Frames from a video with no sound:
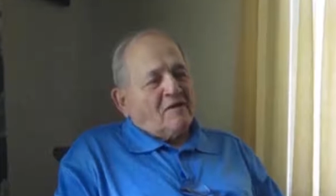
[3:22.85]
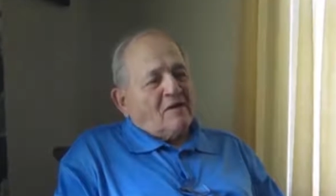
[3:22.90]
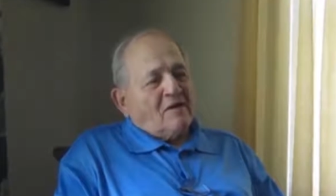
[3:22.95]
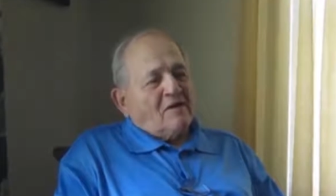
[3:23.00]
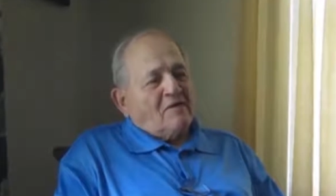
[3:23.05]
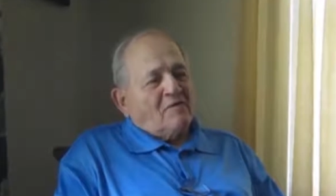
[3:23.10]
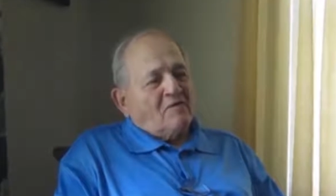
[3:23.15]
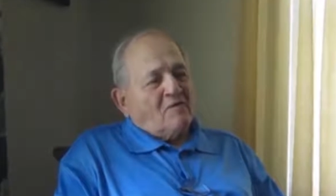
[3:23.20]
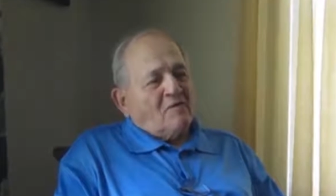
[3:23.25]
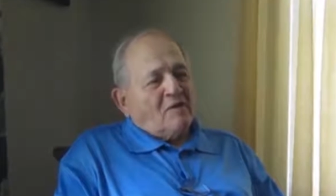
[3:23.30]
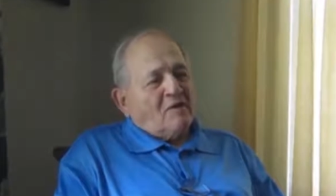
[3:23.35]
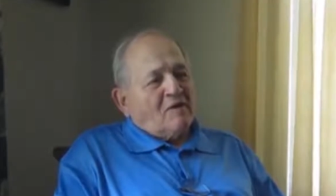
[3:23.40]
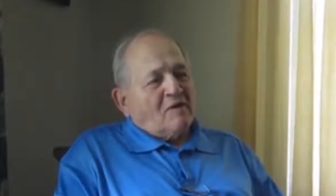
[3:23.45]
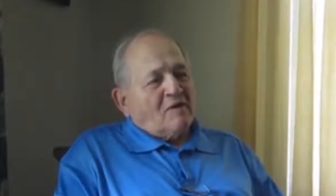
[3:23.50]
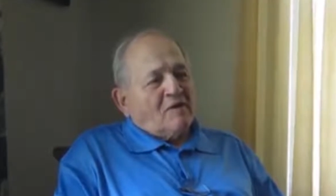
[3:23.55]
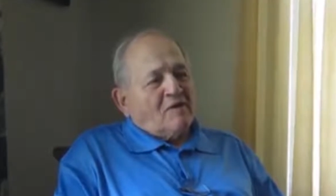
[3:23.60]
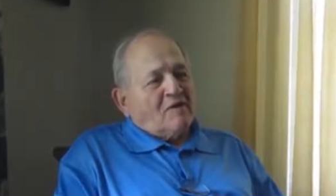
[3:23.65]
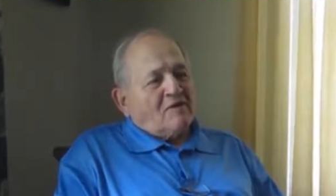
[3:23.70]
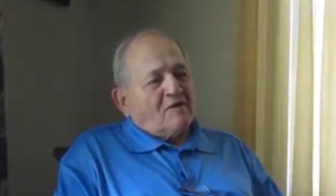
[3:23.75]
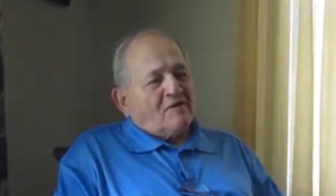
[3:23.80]
The
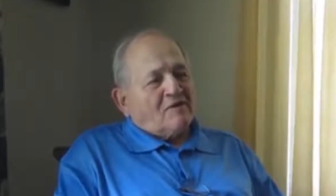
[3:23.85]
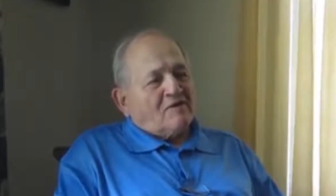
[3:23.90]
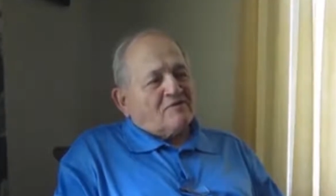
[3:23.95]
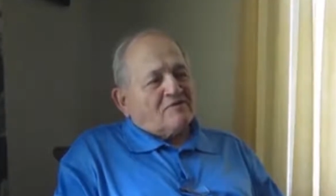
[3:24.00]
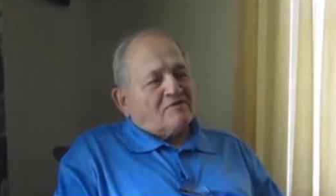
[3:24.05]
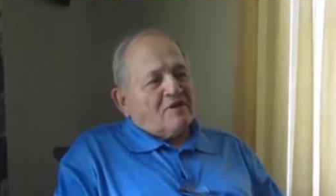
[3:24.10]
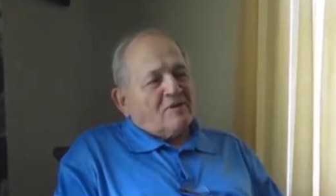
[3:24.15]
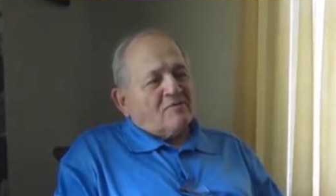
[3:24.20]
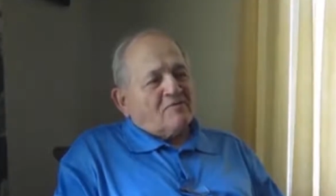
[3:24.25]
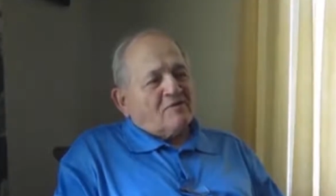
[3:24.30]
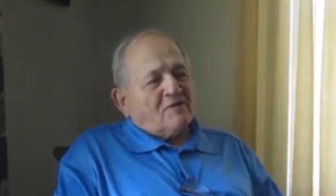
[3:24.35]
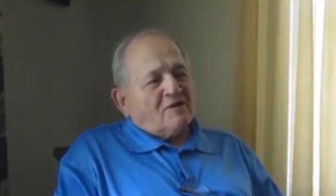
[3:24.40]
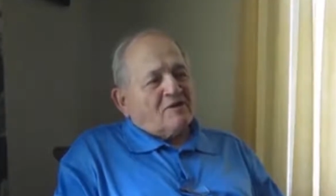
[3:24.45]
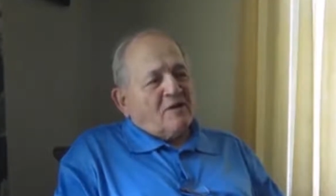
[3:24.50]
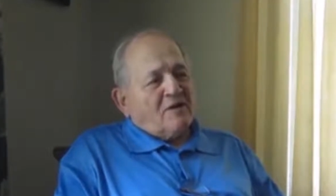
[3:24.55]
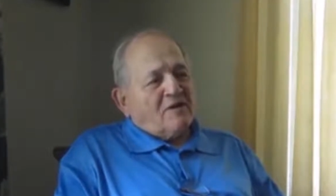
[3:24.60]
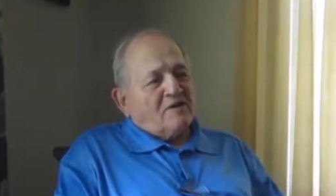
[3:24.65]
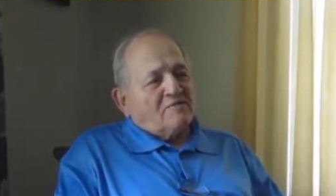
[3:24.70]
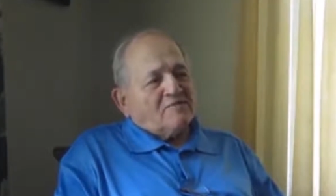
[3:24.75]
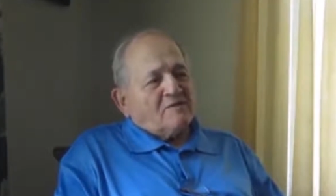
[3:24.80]
summer
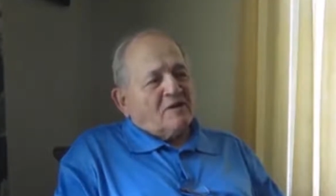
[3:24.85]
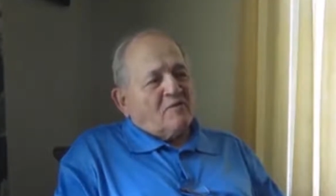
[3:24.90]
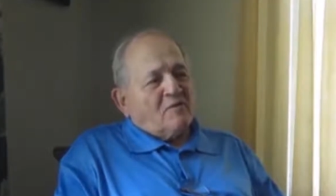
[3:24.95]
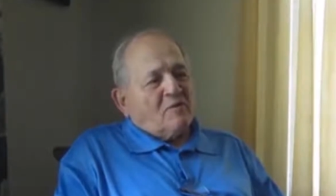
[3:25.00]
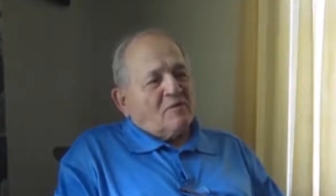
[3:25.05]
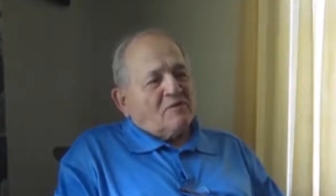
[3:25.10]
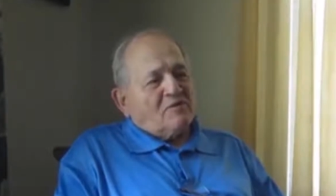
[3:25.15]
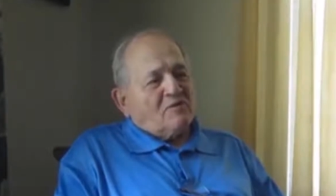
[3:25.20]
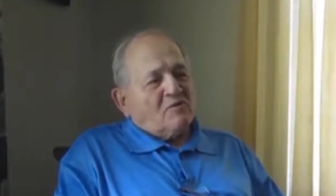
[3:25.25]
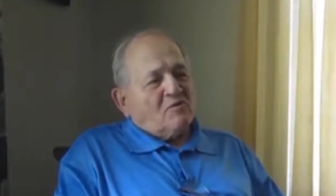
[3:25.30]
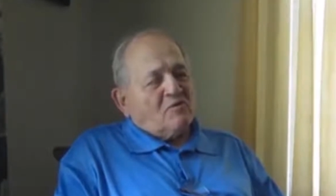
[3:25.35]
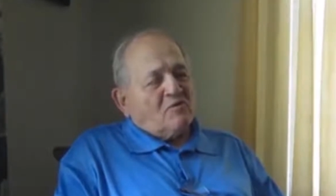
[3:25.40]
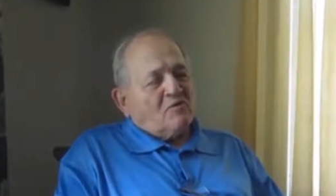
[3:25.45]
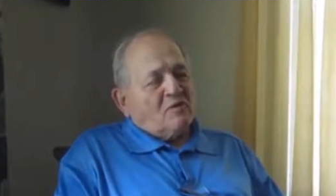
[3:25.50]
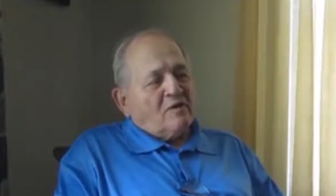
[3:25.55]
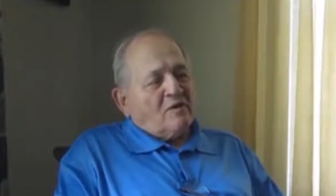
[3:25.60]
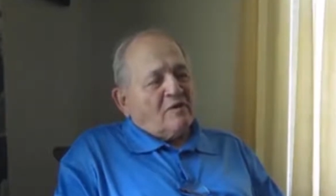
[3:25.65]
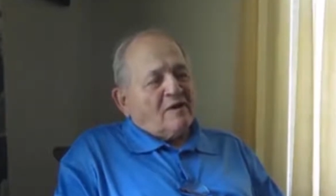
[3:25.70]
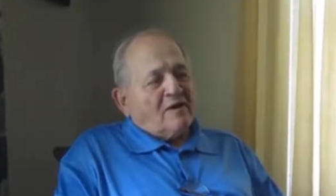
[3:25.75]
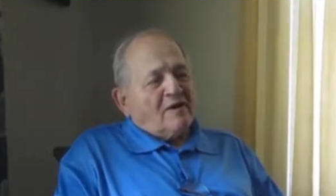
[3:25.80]
times I went
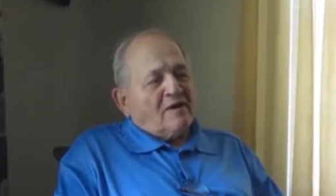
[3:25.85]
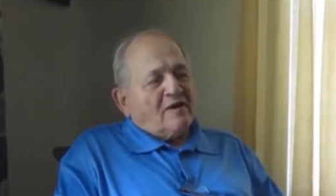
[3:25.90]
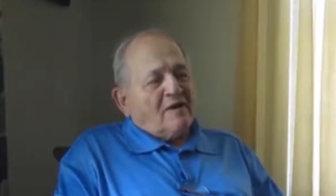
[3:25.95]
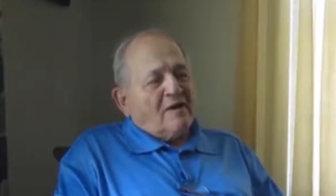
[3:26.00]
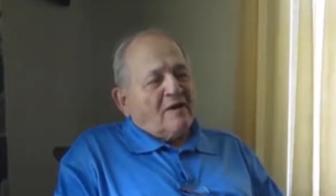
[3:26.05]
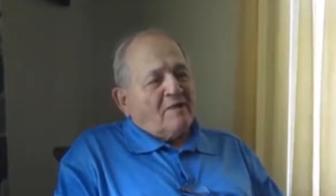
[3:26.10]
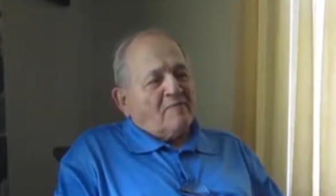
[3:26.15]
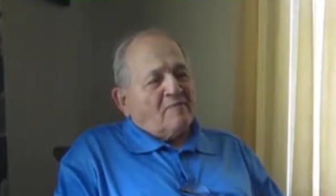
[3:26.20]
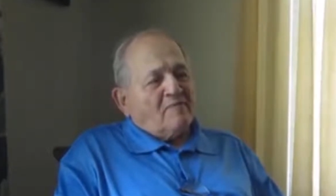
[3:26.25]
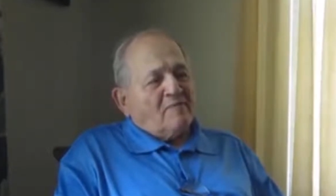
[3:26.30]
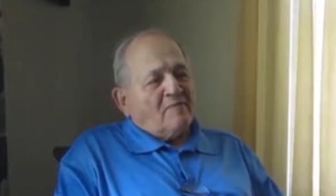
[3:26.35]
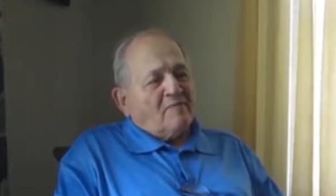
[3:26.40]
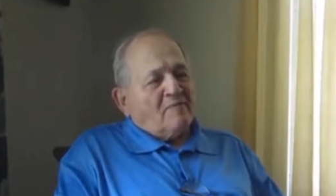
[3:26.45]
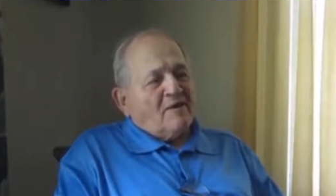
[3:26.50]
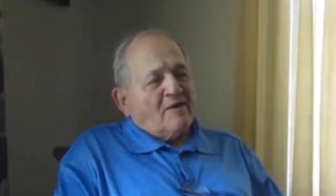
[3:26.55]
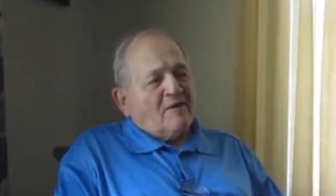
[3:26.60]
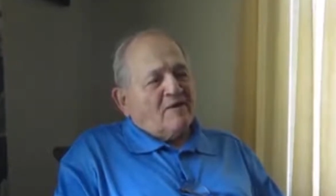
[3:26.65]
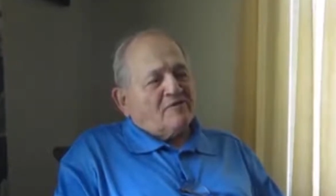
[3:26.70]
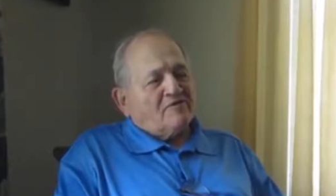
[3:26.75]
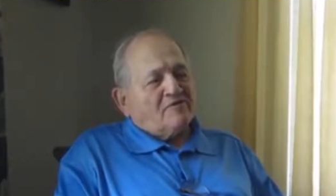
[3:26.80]
to a camp from
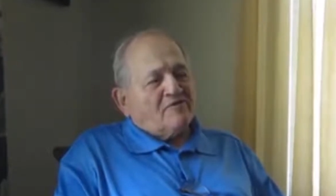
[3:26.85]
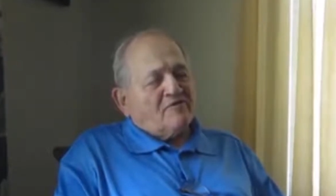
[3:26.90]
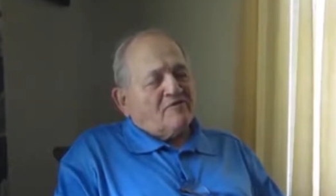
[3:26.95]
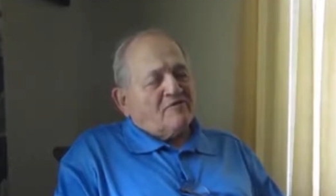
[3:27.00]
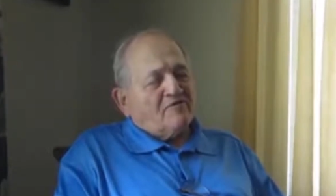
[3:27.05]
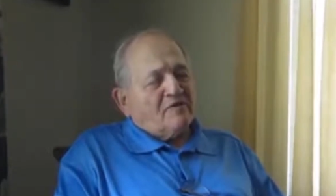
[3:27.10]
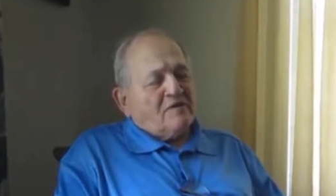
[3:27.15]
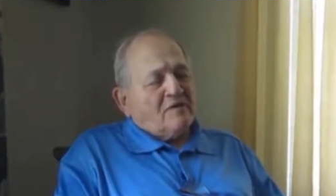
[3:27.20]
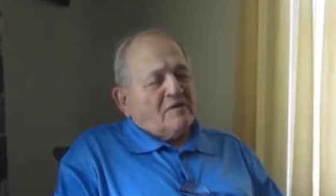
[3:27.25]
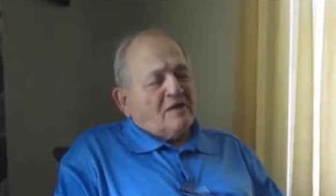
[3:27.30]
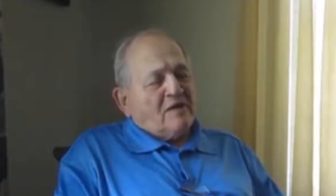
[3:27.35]
the age of